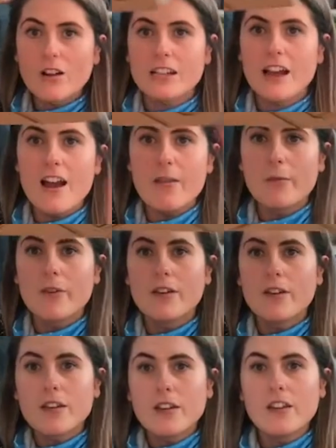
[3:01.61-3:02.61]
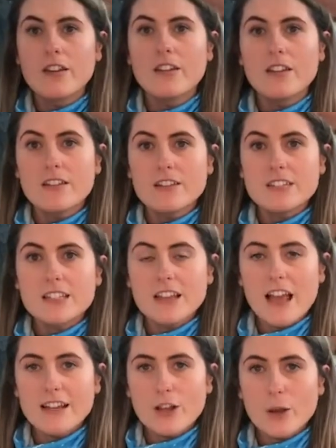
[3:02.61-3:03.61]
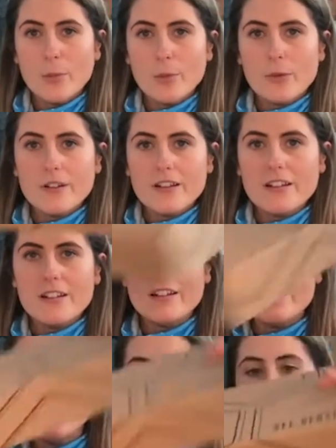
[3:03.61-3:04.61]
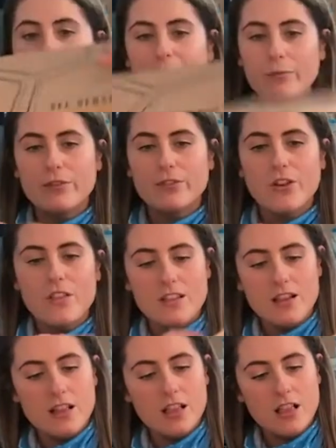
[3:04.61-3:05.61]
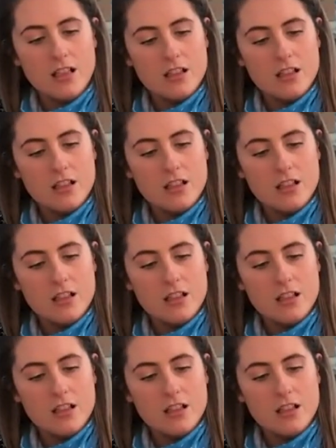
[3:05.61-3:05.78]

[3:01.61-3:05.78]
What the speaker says: time to line up. And then we've got the little,